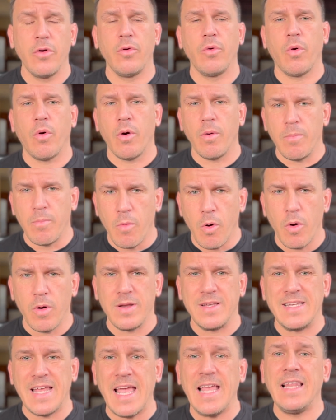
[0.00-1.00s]
or more
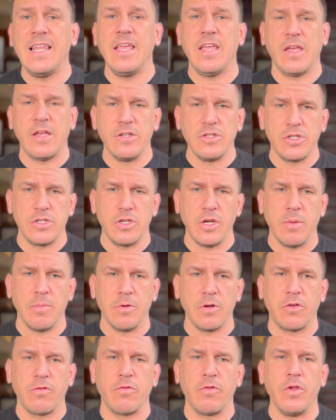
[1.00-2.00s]
daily
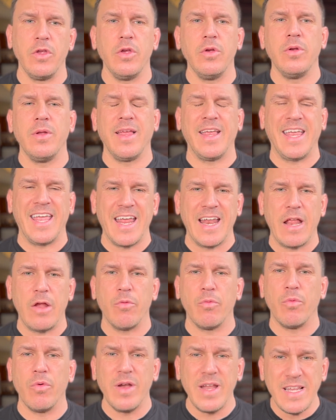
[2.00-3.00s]
consumers for you to get a
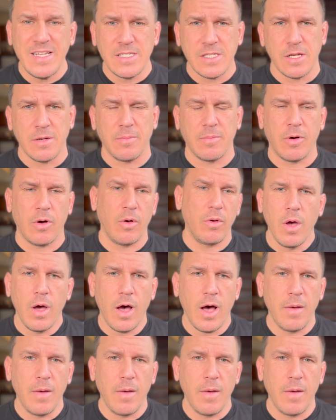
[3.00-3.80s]
reasonable